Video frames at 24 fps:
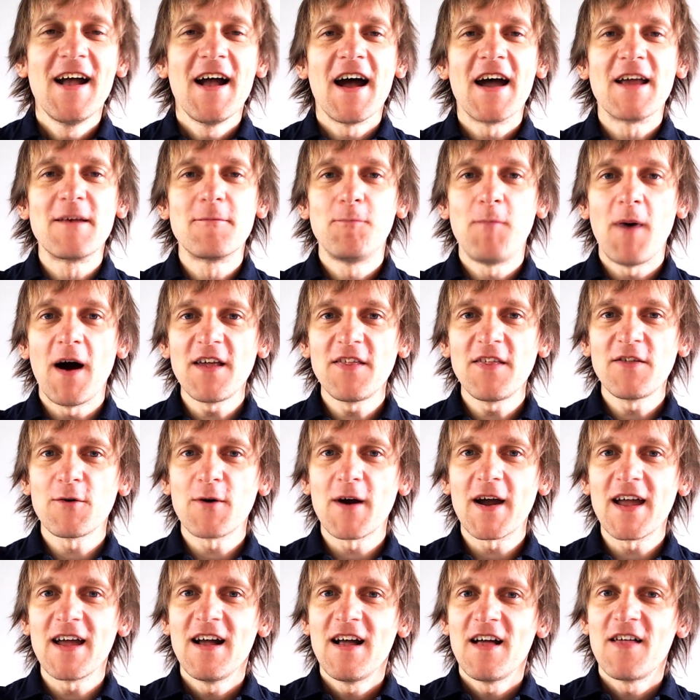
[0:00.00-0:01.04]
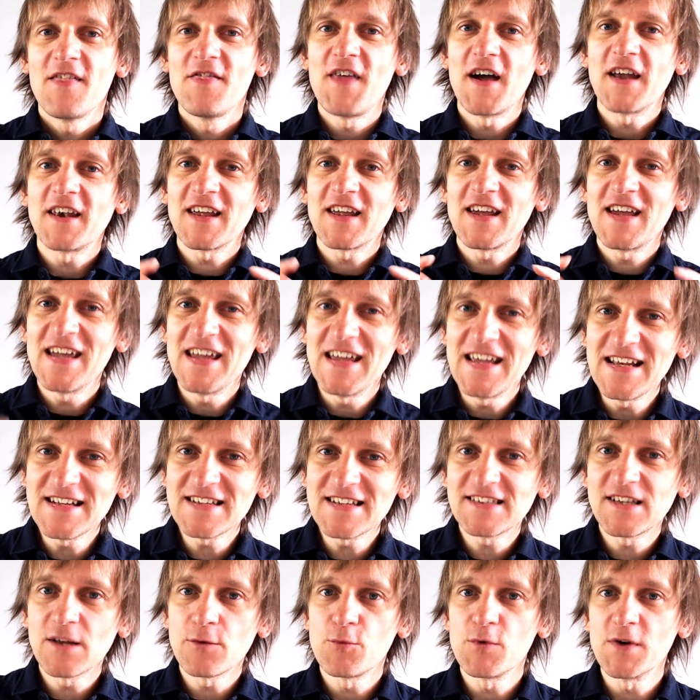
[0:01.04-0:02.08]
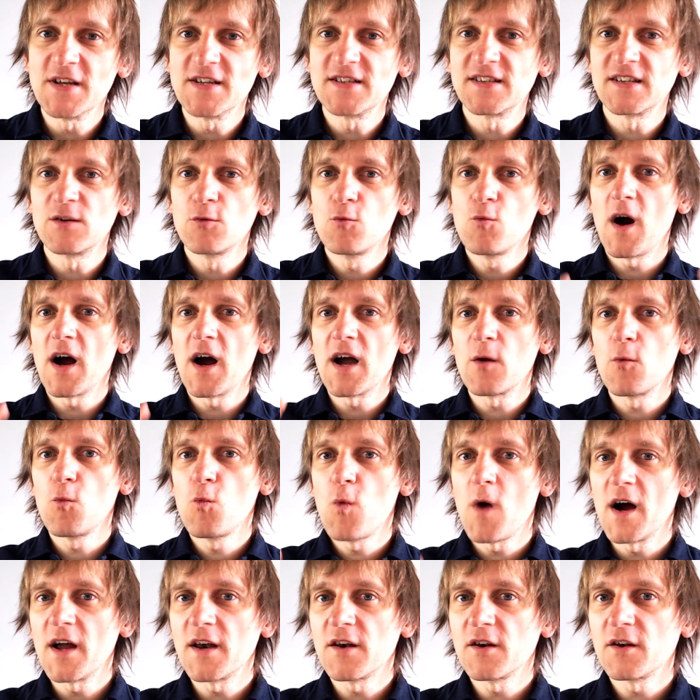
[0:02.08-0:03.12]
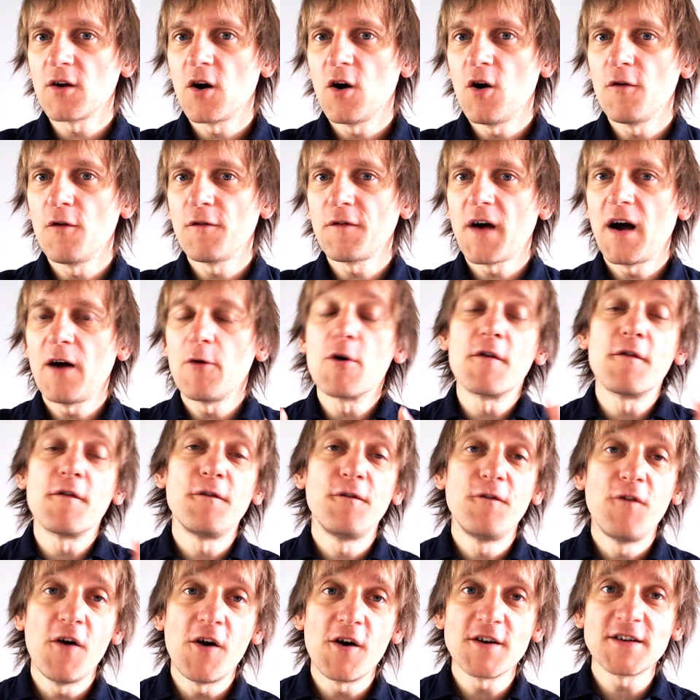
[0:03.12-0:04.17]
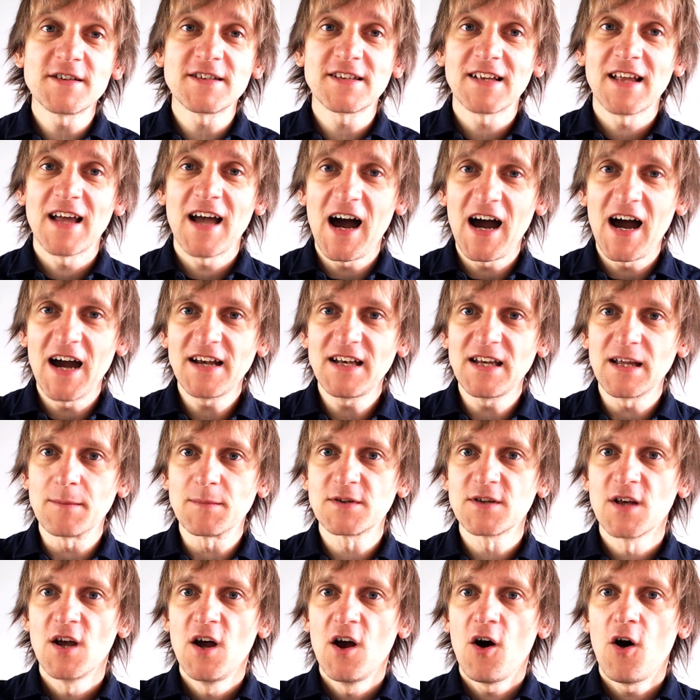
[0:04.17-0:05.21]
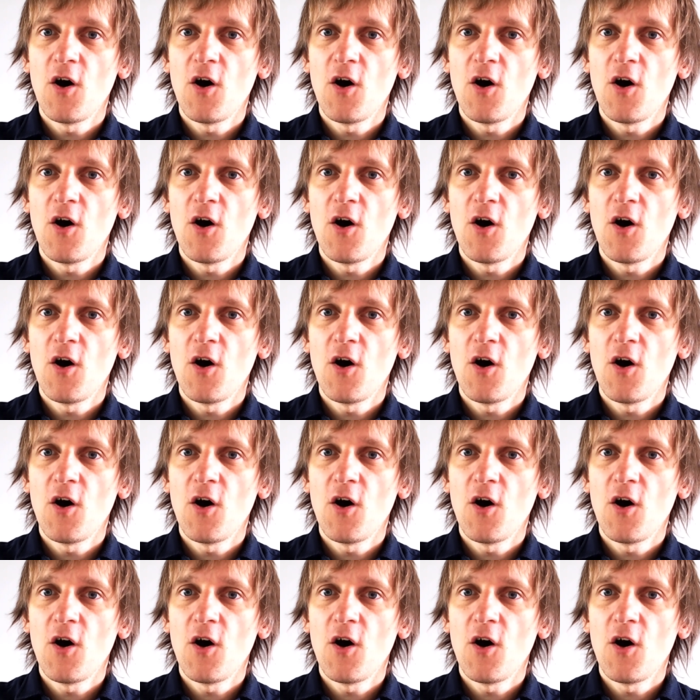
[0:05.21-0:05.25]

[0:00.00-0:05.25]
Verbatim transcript: And by the way, that is the reason why one of our first items